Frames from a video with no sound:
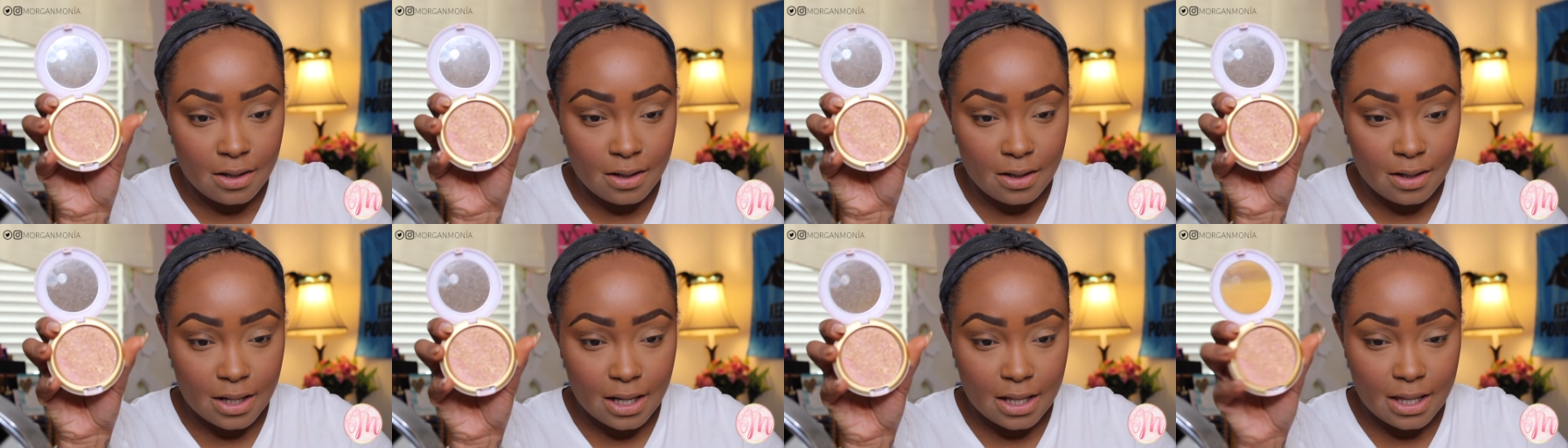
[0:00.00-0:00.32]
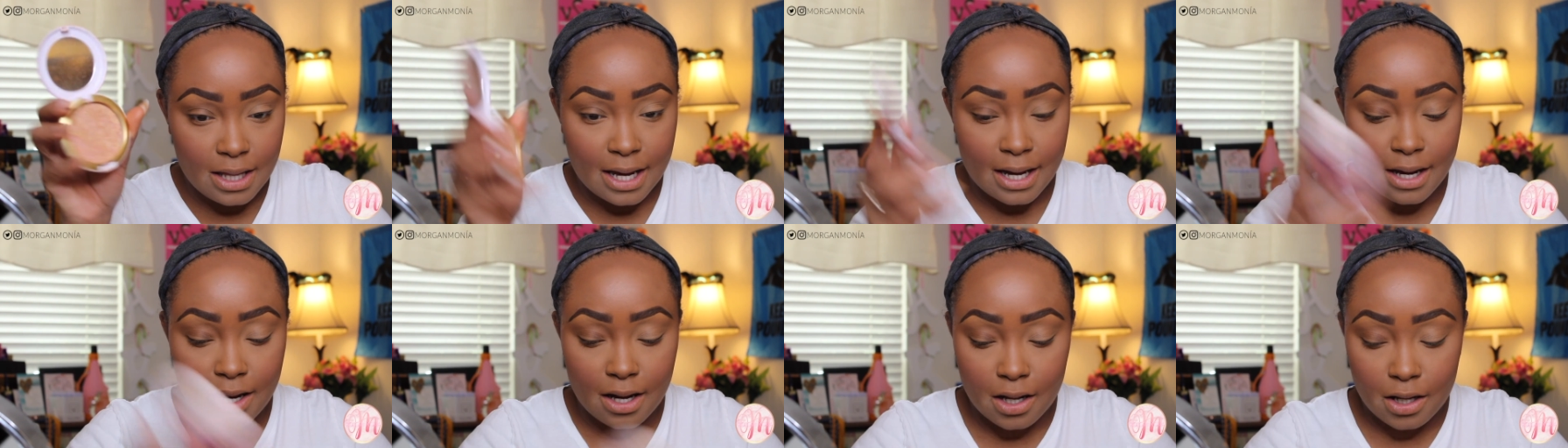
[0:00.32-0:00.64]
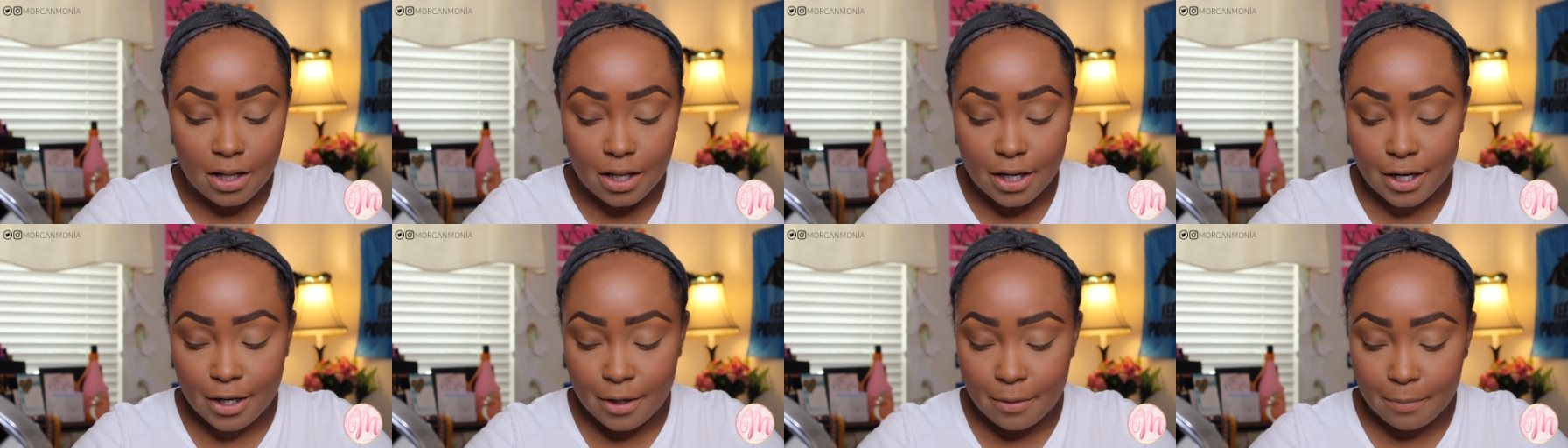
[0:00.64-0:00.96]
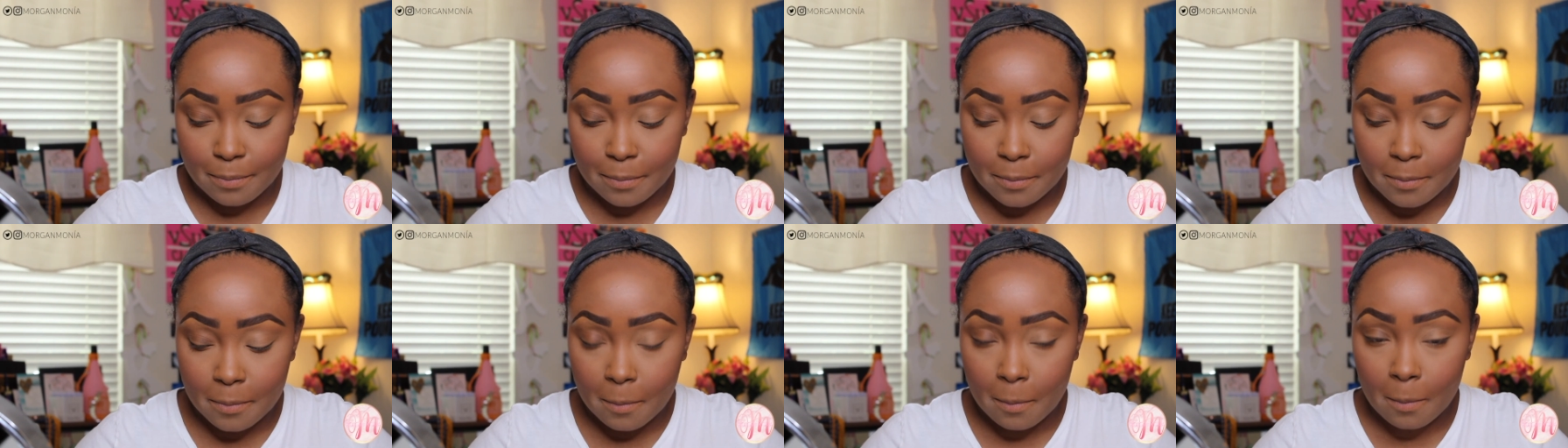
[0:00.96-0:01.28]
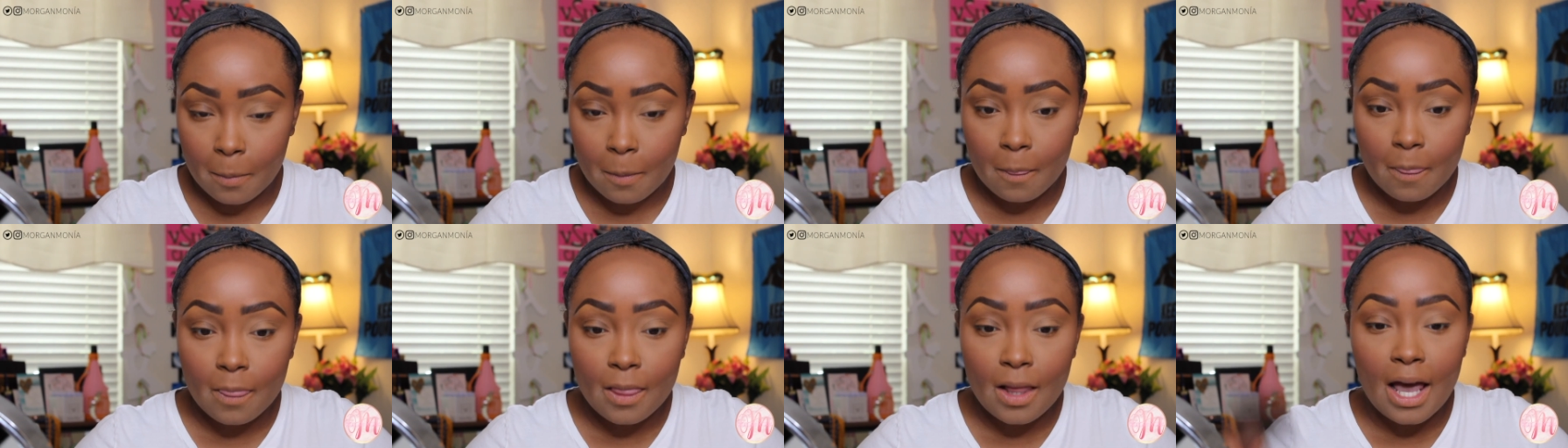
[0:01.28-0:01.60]
Look at that color.
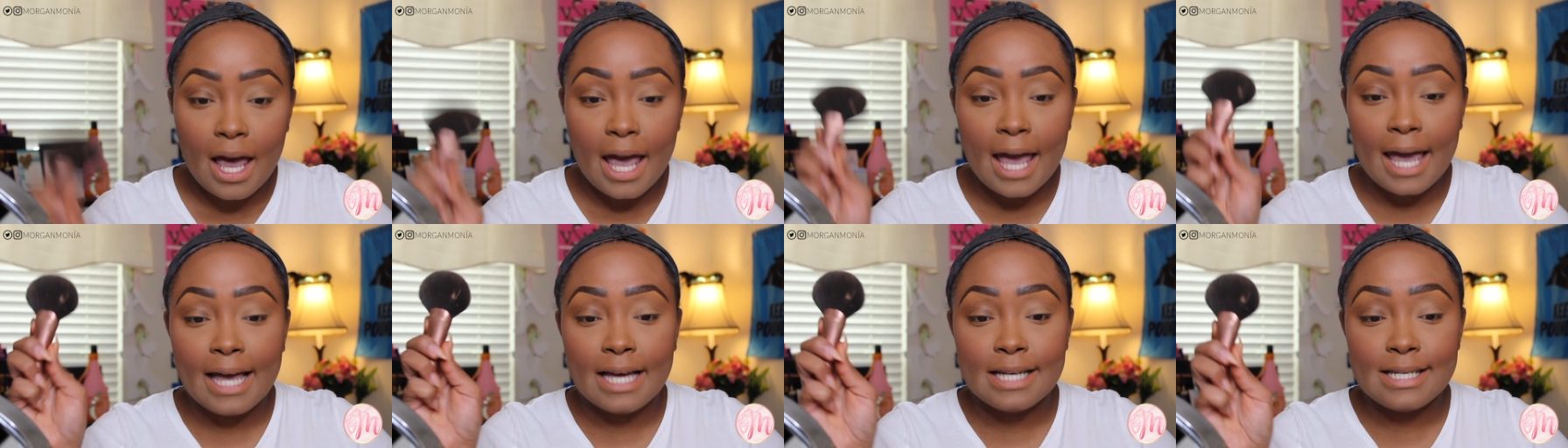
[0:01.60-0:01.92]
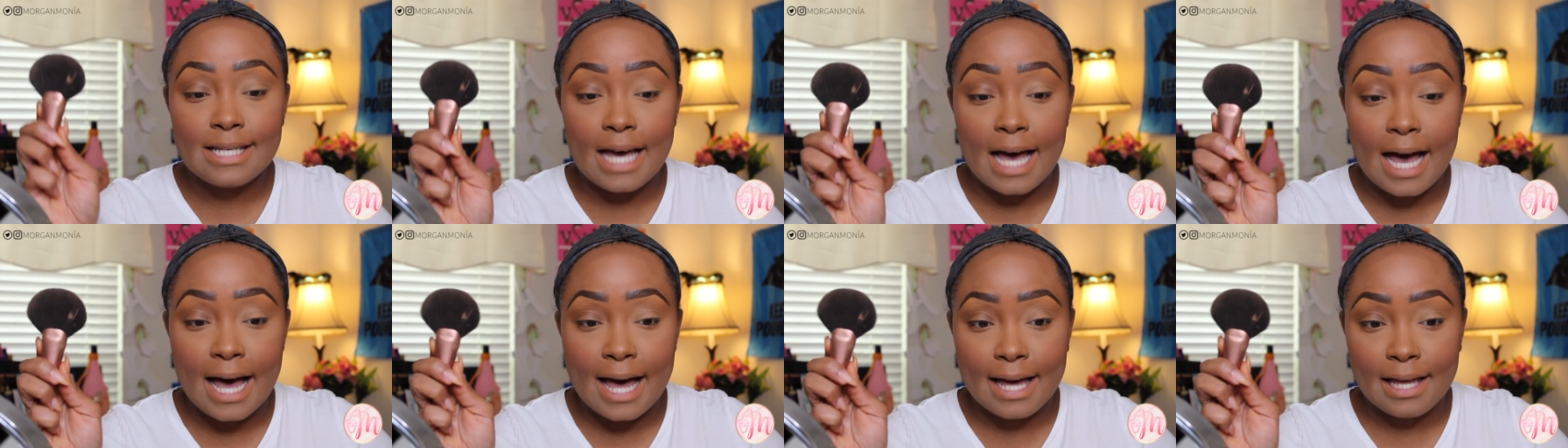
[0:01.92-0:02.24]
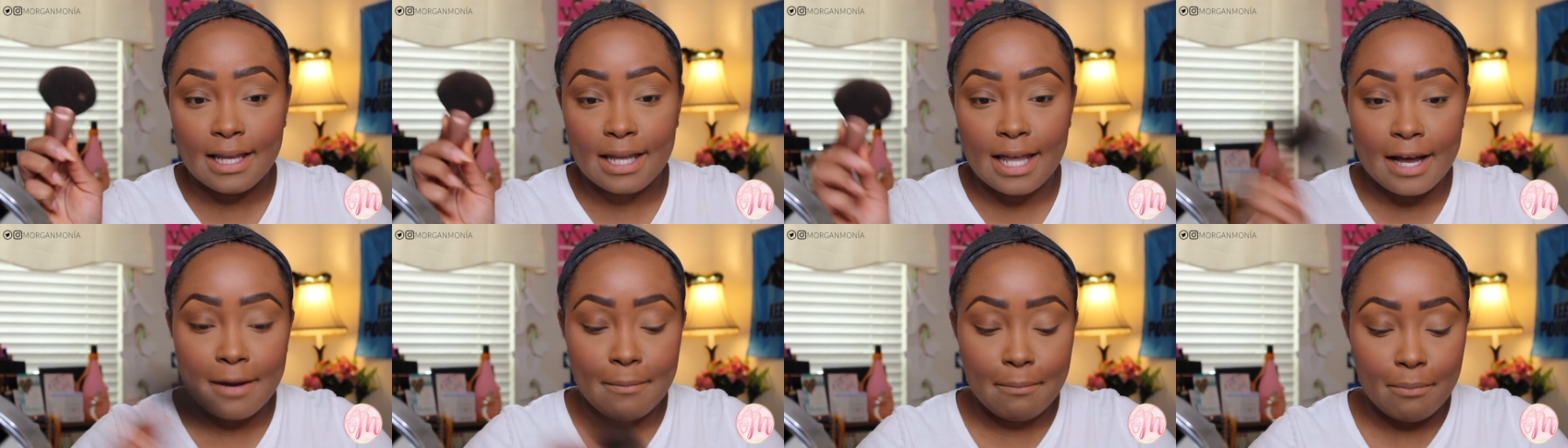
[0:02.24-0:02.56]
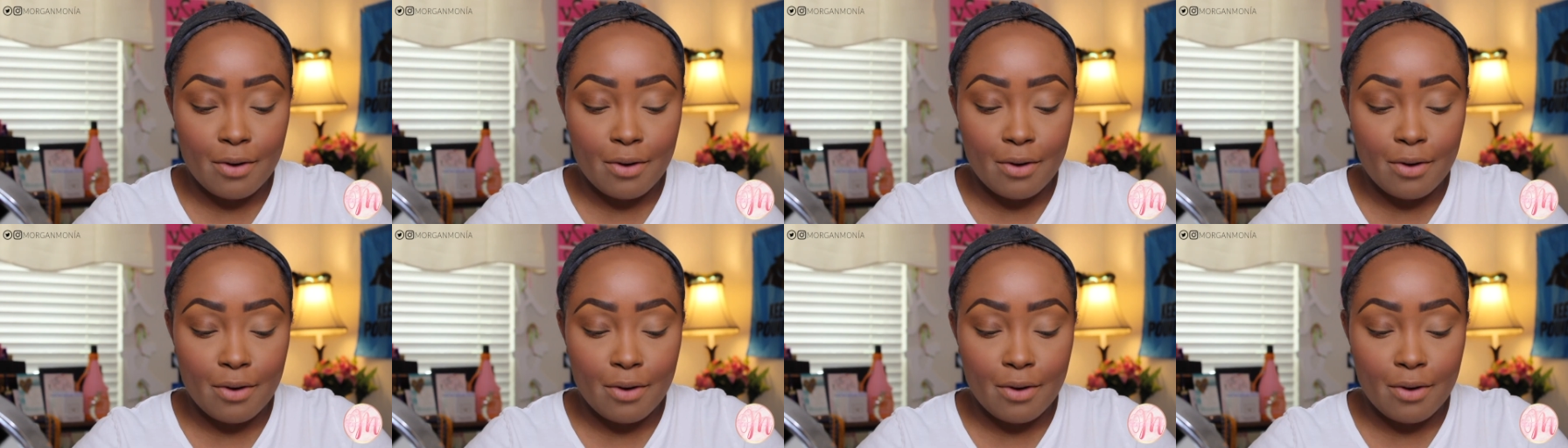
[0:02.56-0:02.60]
And a highlight